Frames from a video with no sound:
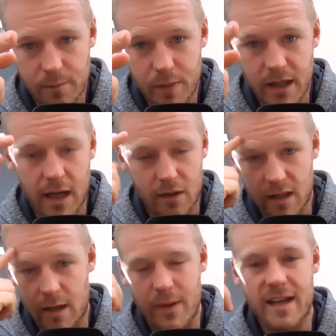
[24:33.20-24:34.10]
be
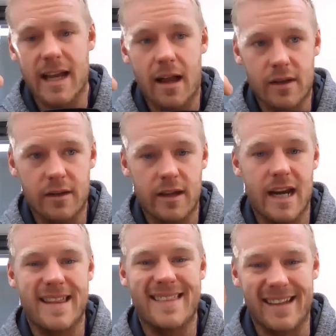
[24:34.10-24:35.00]
calculated, be a
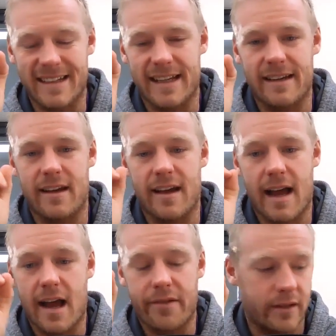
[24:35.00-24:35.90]
calculated thinking
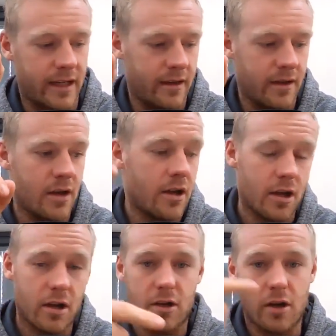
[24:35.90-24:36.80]
athlete,
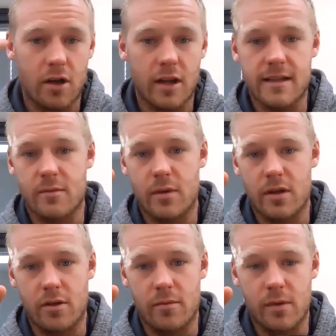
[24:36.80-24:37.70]
not like some of the
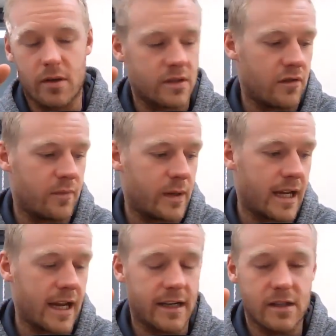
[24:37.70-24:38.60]
numbnuts who've been
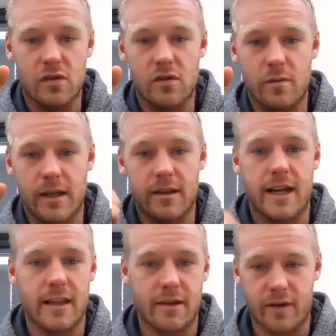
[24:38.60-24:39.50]
getting in touch with me
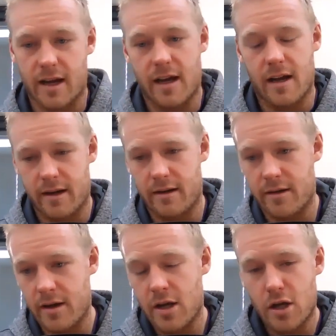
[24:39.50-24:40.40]
lately regarding
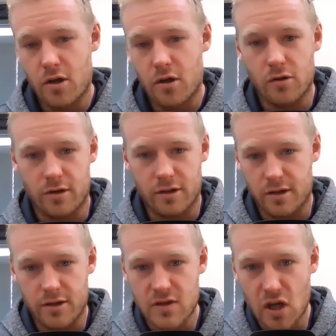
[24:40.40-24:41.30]

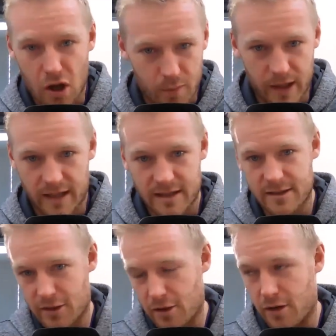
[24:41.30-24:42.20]
other
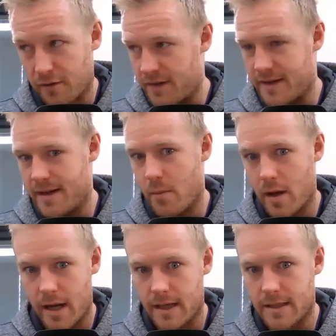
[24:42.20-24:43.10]
topics of
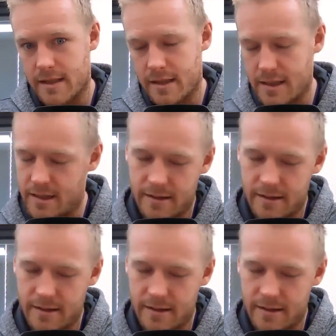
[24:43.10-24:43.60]
debate.